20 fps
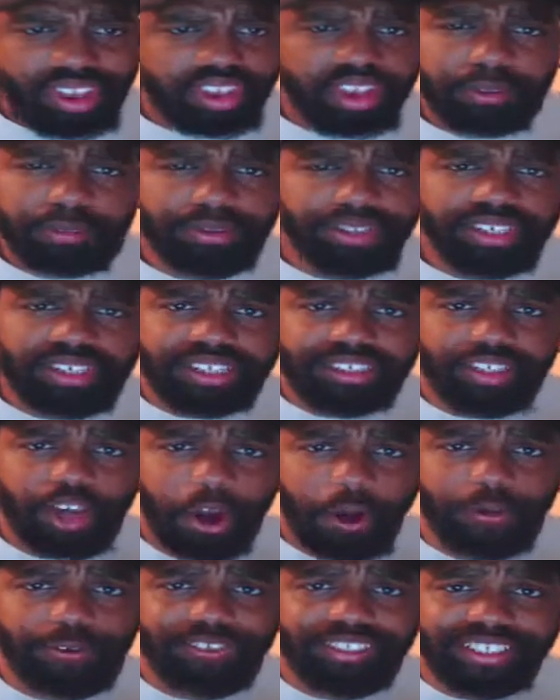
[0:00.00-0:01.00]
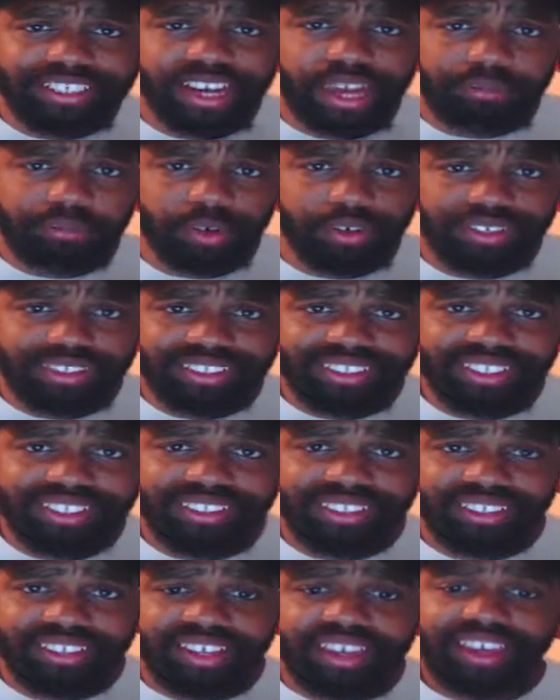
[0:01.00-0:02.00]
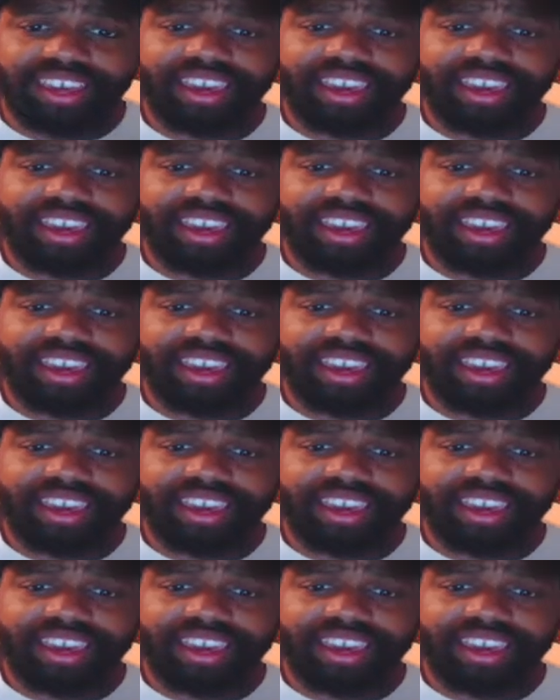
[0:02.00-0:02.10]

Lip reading: completely turns it up during the season